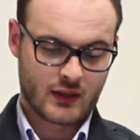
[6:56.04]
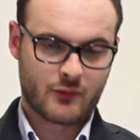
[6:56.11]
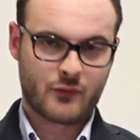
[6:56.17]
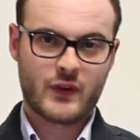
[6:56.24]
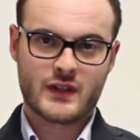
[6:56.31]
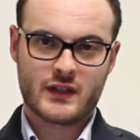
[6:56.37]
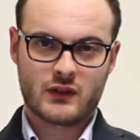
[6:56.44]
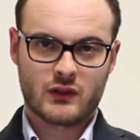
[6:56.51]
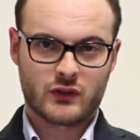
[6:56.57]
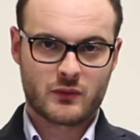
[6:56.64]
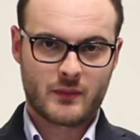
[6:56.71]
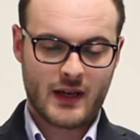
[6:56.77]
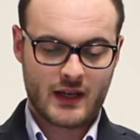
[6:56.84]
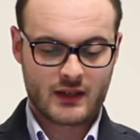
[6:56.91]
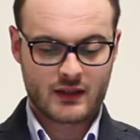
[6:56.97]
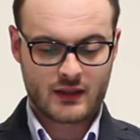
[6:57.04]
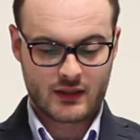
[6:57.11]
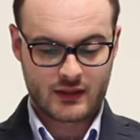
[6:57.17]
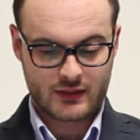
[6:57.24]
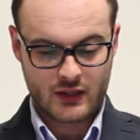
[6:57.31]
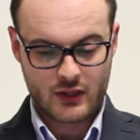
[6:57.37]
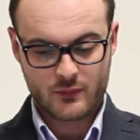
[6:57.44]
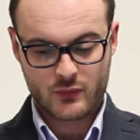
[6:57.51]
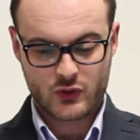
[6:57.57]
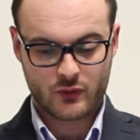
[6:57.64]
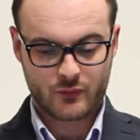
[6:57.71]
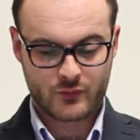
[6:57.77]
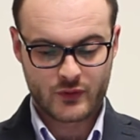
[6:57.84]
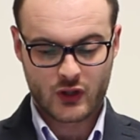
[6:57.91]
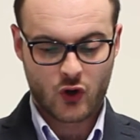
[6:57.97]
physical domain in terms
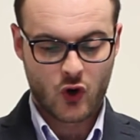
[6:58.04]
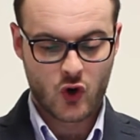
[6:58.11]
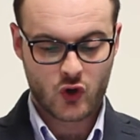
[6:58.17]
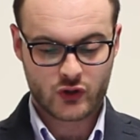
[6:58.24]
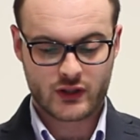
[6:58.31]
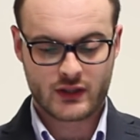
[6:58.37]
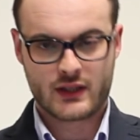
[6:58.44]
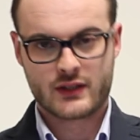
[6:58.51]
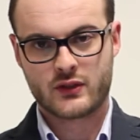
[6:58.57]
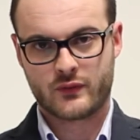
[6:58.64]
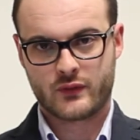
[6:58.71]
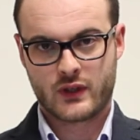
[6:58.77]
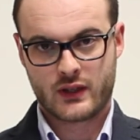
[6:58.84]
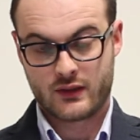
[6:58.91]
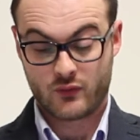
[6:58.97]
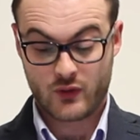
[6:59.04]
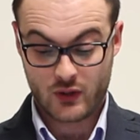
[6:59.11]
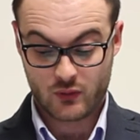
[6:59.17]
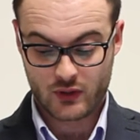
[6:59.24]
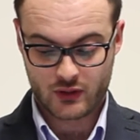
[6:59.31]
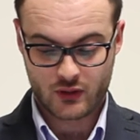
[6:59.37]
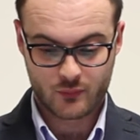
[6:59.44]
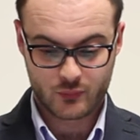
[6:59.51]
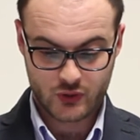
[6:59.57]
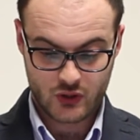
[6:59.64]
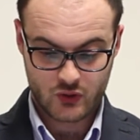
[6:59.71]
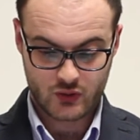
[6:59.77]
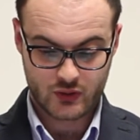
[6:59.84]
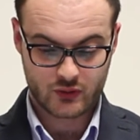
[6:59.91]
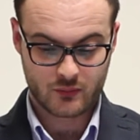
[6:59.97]
of the coordinates of the regular
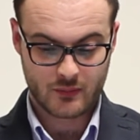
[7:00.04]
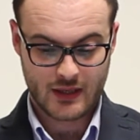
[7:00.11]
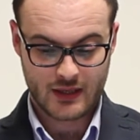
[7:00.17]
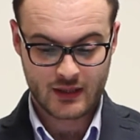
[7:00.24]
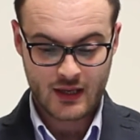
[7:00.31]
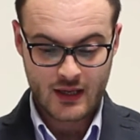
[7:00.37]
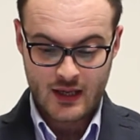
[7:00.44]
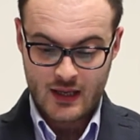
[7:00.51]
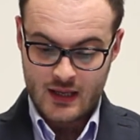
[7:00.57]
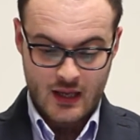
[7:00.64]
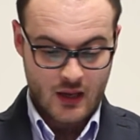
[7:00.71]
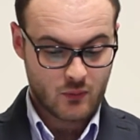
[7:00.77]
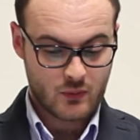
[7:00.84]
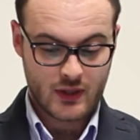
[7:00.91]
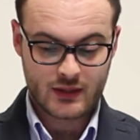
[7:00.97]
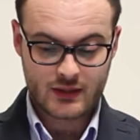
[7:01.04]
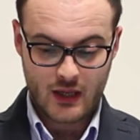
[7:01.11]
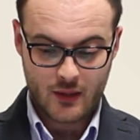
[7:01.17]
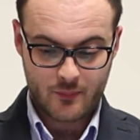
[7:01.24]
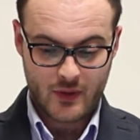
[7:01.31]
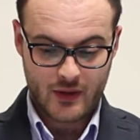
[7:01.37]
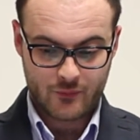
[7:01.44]
computational domain. And we end up by